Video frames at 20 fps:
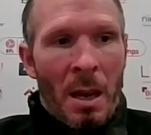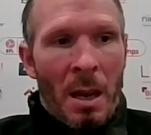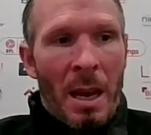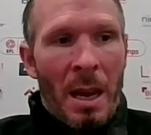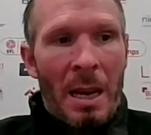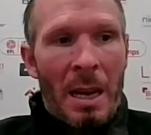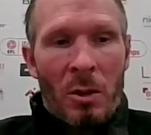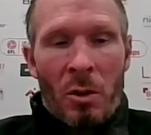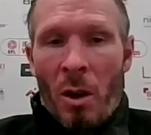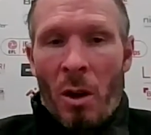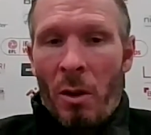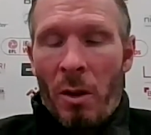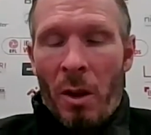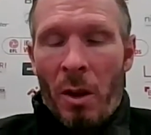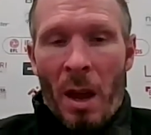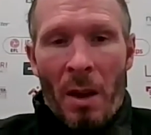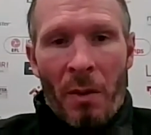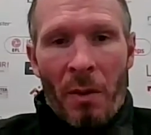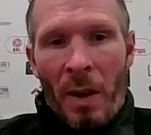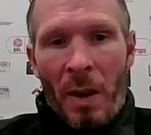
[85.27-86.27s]
it's not
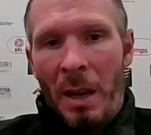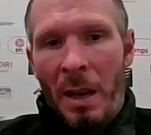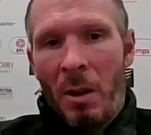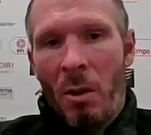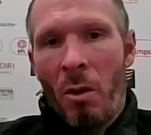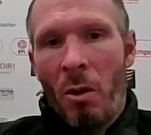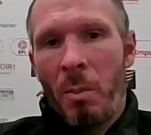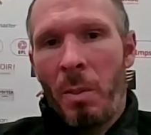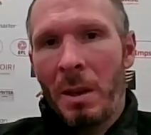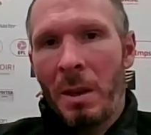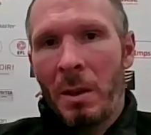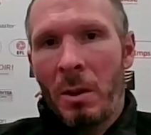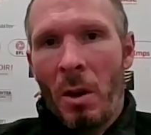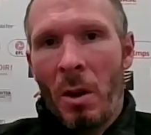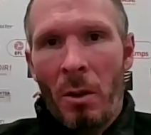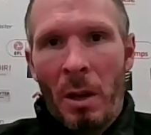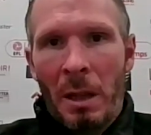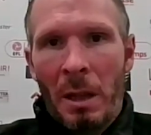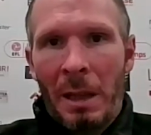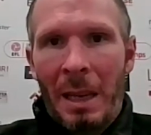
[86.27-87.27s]
the FA Cup, it's
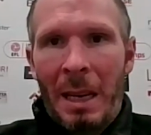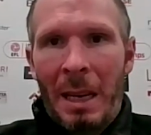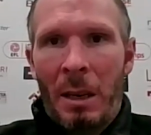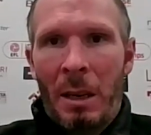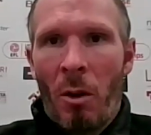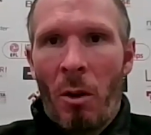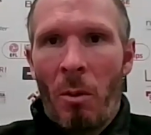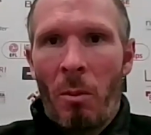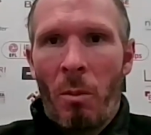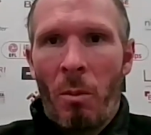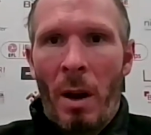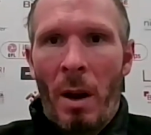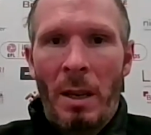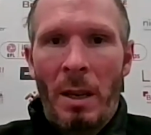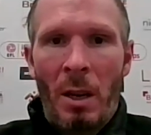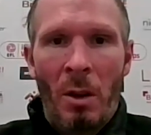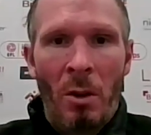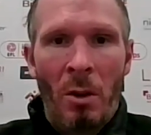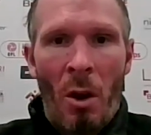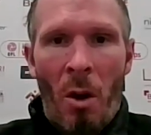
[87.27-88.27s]
not the League Cup where
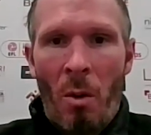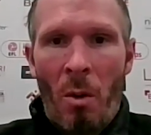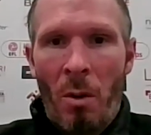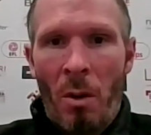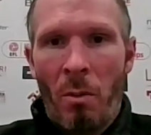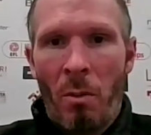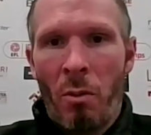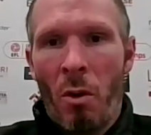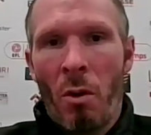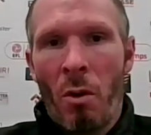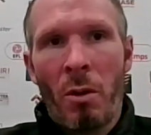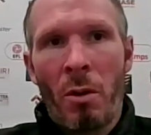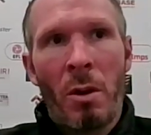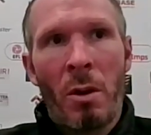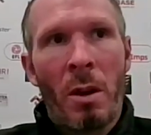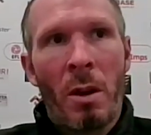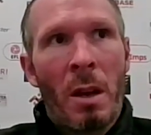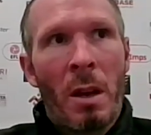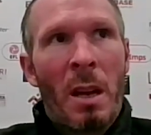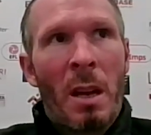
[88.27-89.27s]
you can go on a run